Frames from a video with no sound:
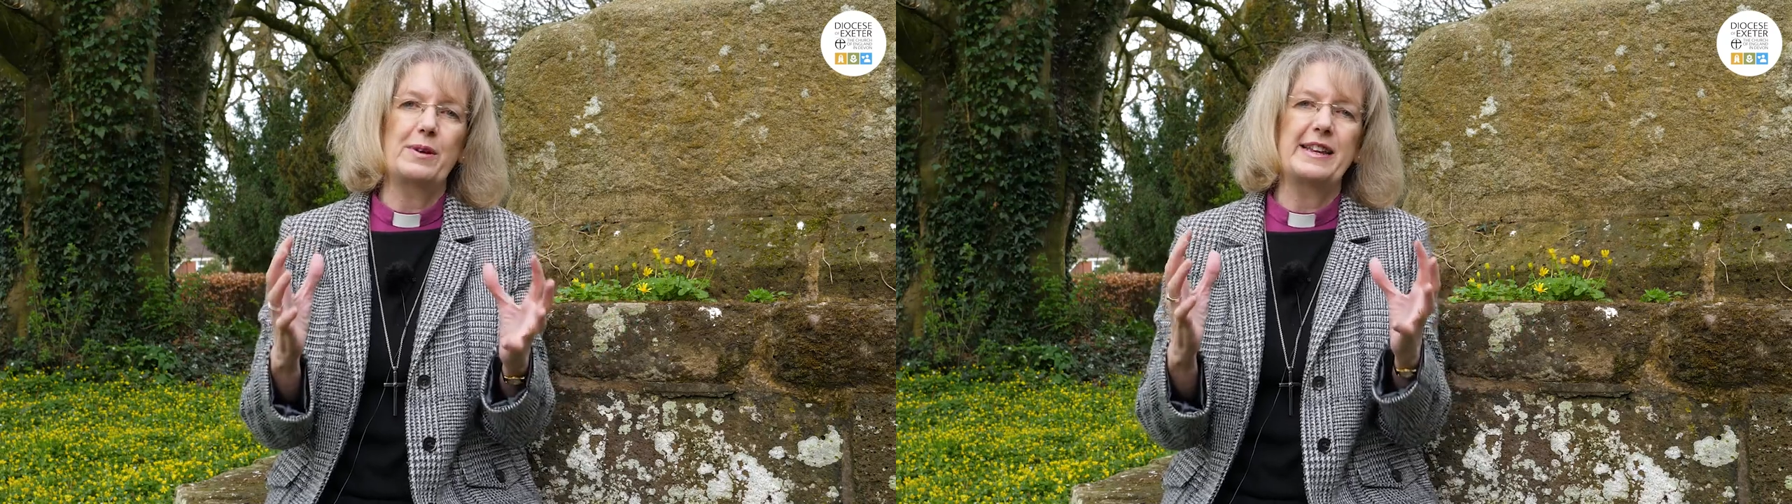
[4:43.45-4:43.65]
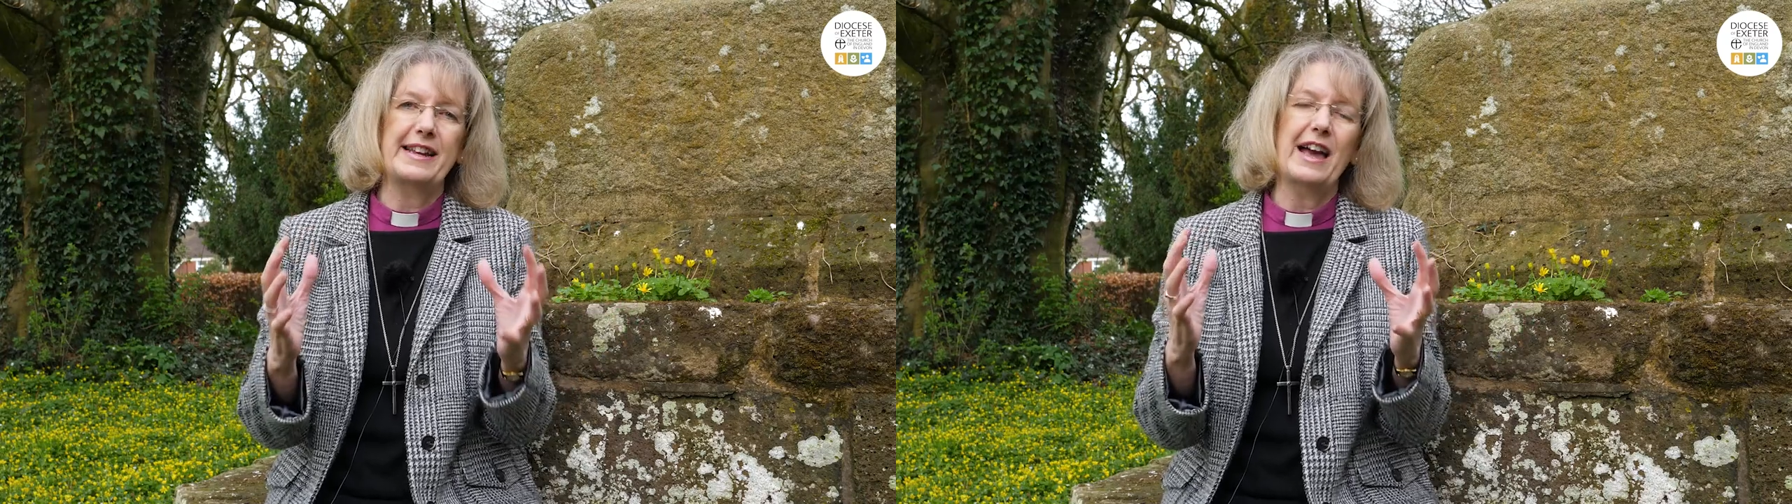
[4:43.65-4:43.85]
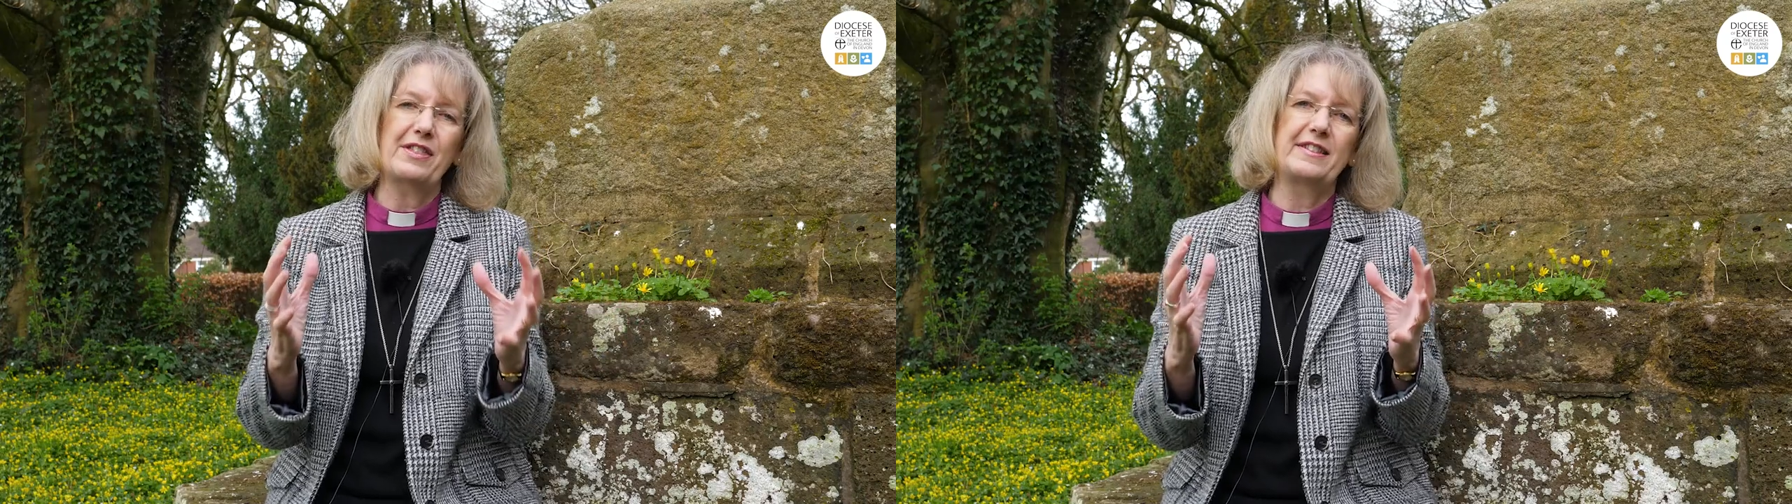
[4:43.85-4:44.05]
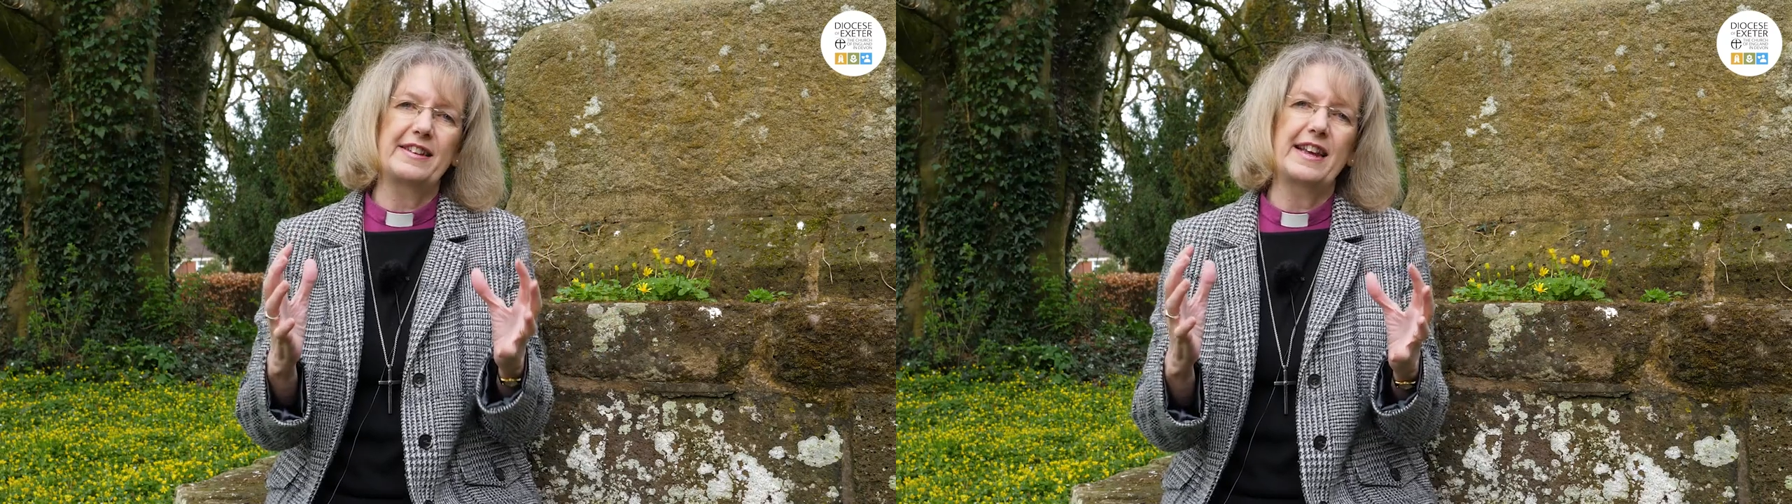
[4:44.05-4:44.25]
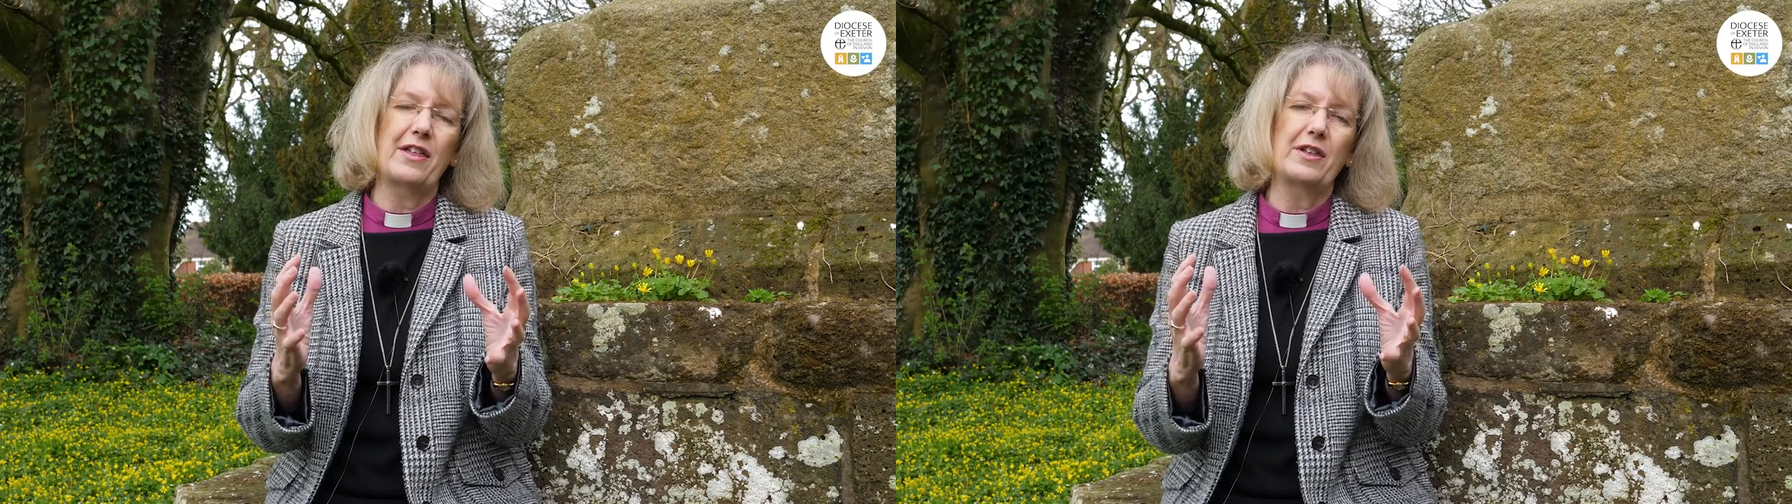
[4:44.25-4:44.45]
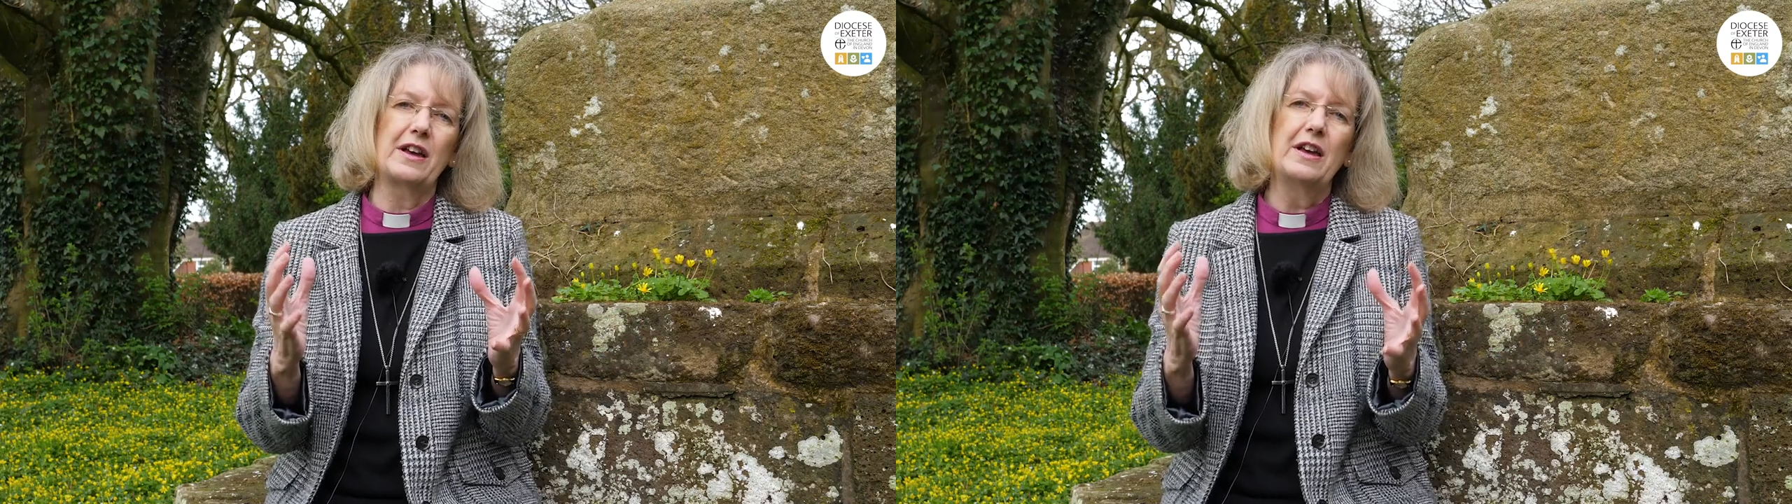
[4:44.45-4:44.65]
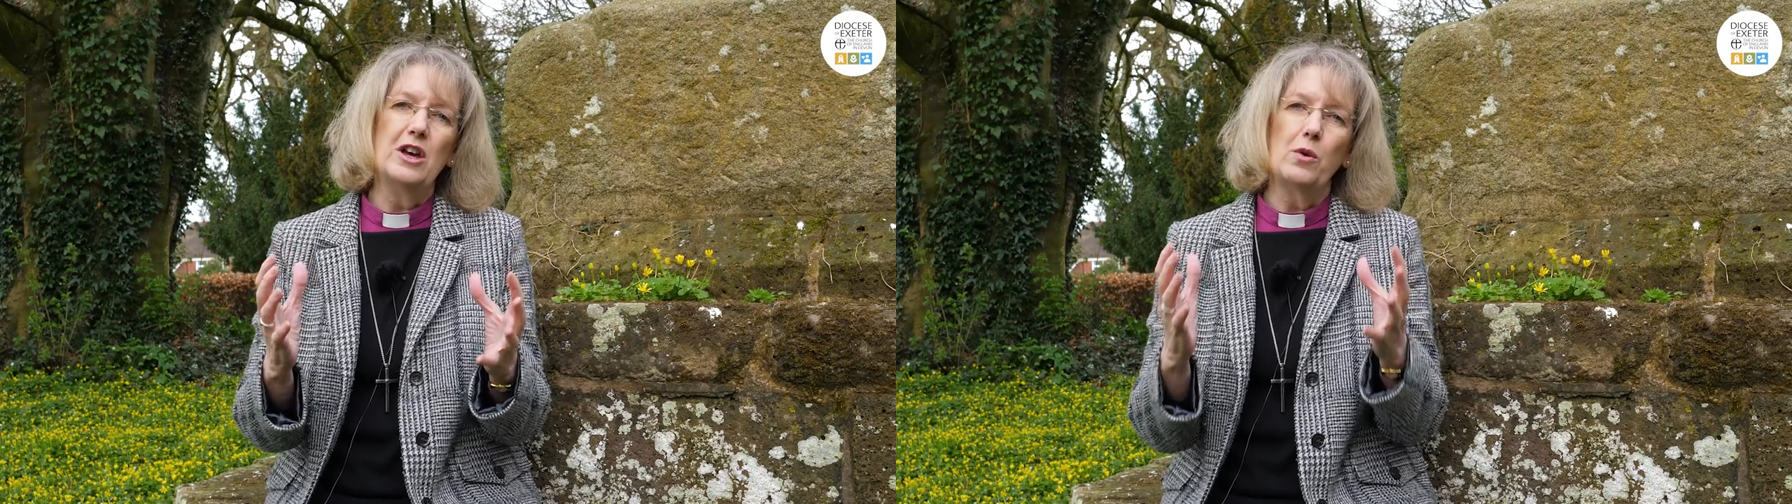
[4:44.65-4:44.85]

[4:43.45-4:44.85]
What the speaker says: We'd gather together,